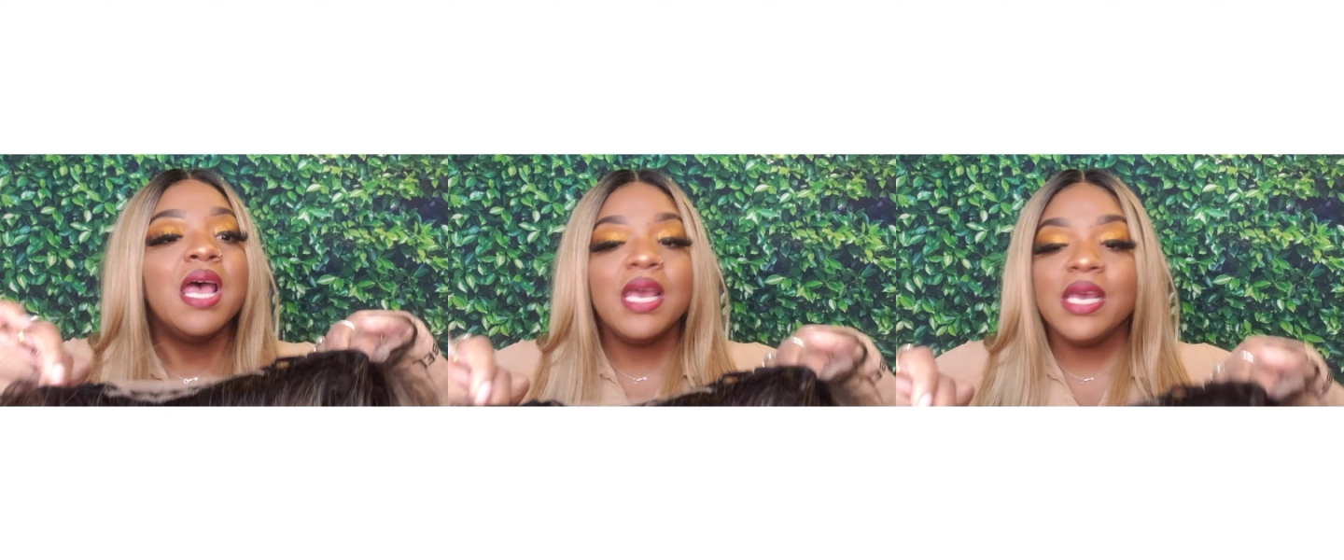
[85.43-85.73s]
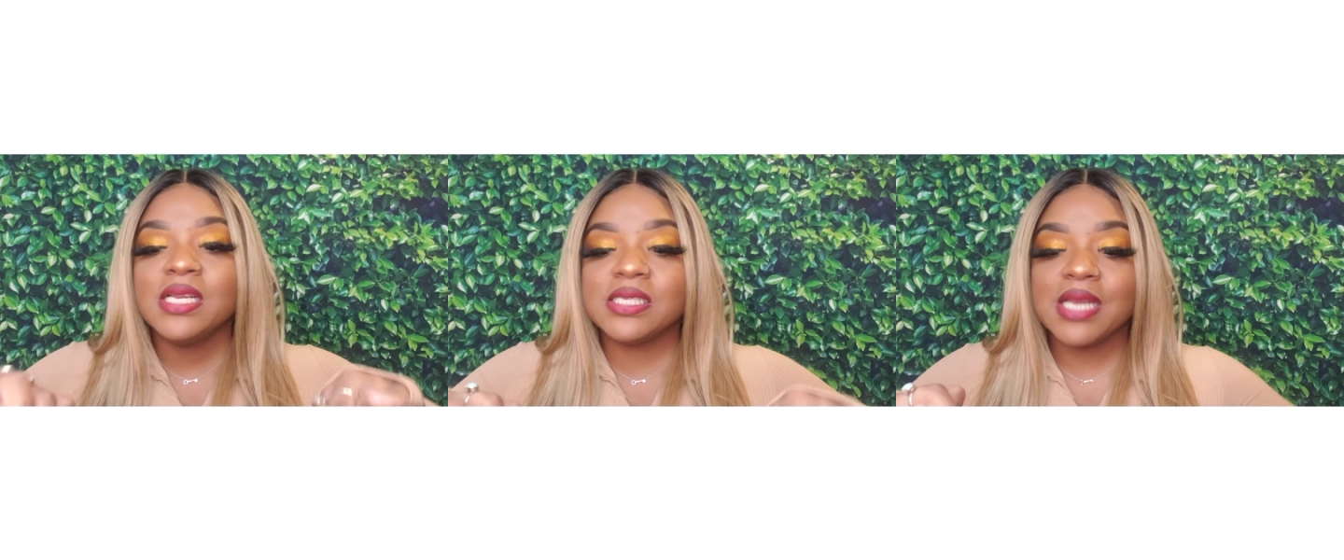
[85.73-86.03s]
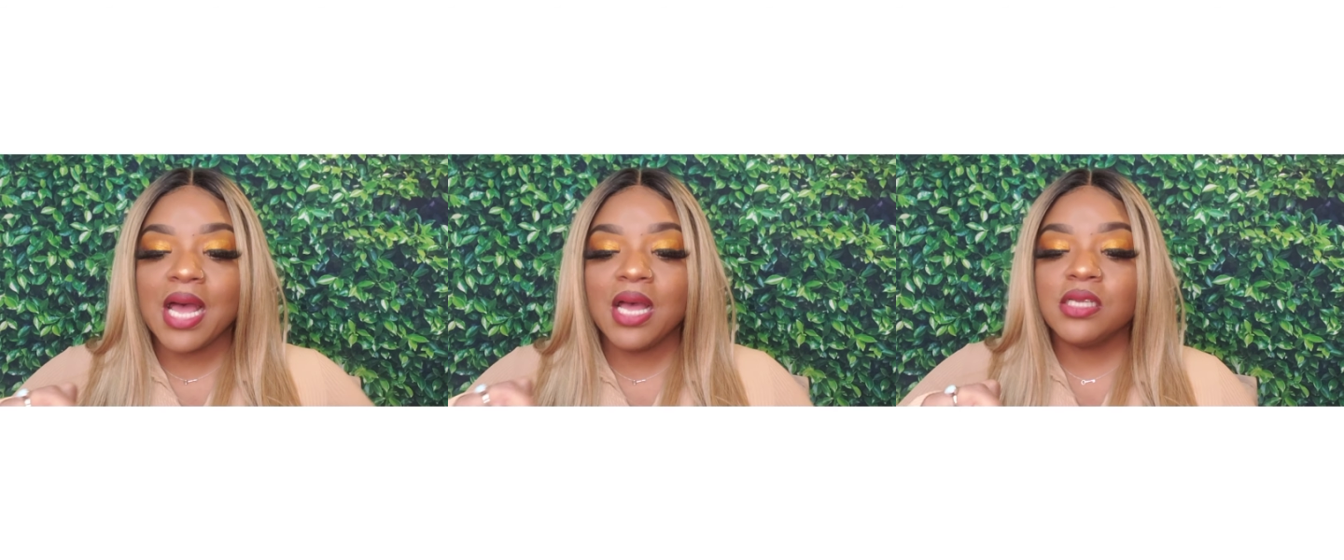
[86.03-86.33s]
It is
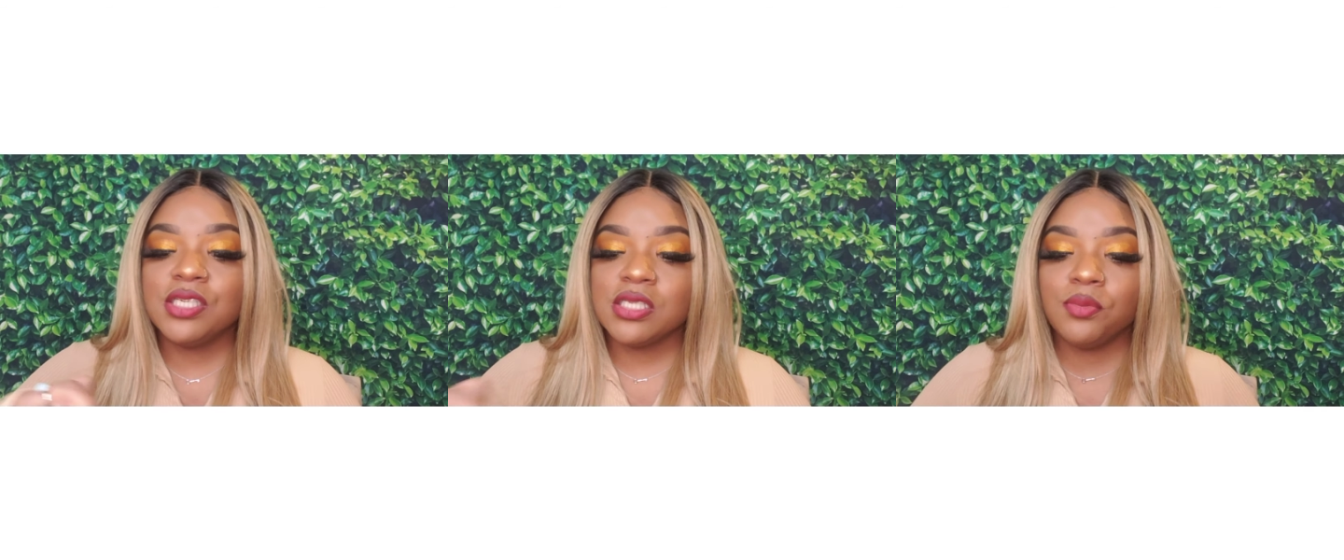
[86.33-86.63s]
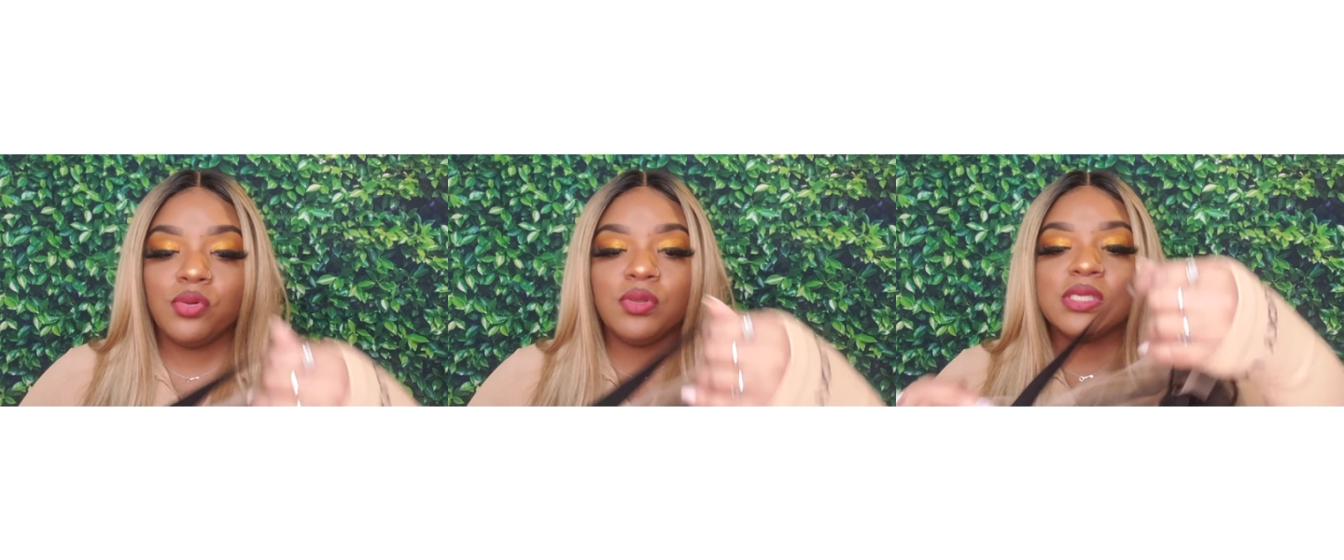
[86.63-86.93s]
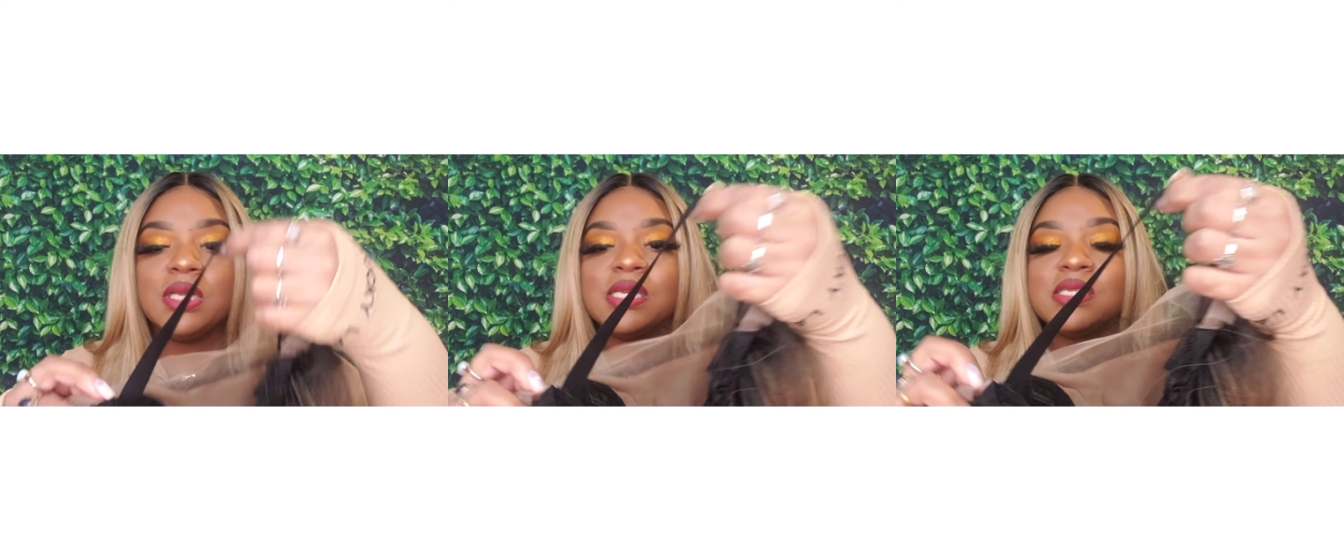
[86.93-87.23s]
not adjustable. This
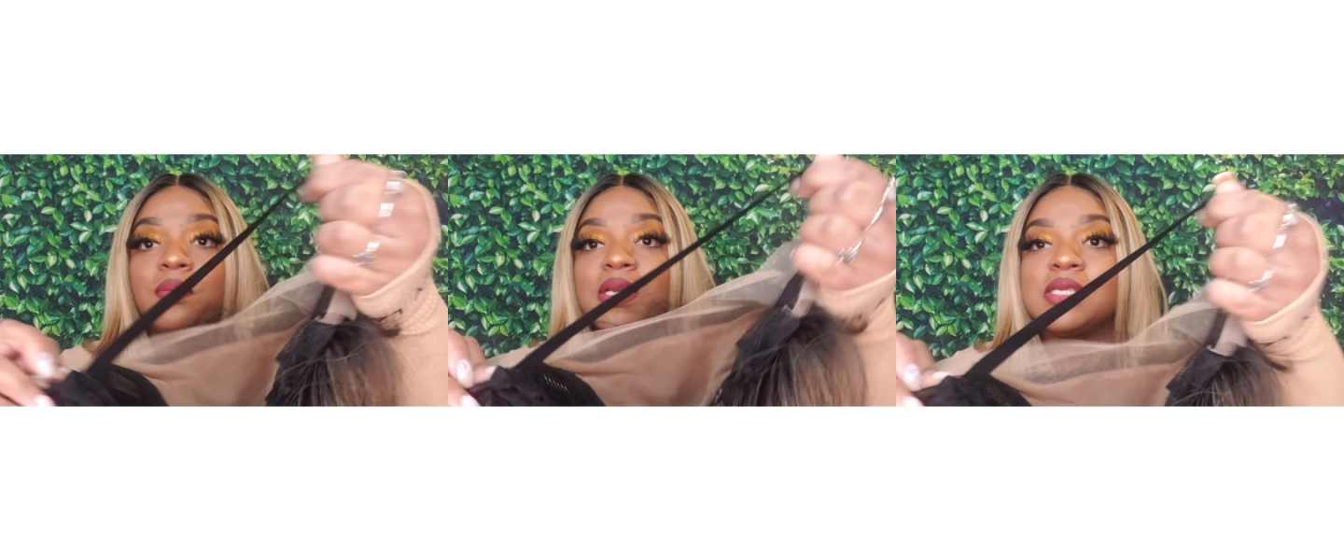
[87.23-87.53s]
elastic band is